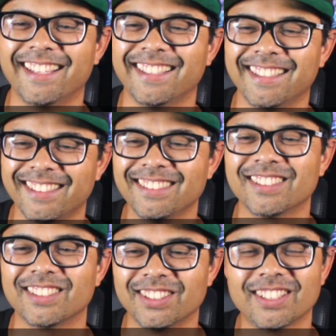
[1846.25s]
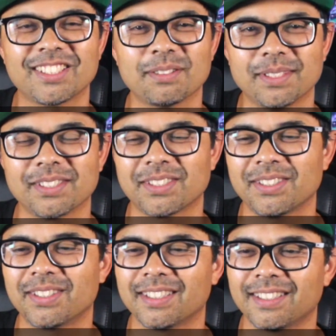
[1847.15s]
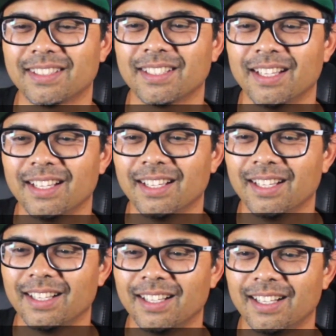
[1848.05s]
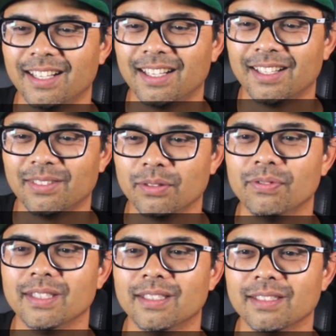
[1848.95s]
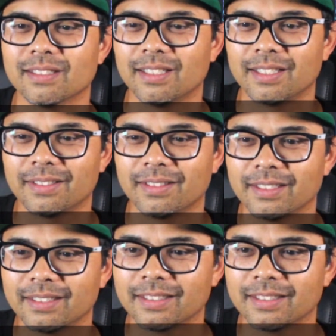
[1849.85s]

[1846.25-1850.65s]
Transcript: There you go. That should be a shirt right there, with Vin Diesel on it, right?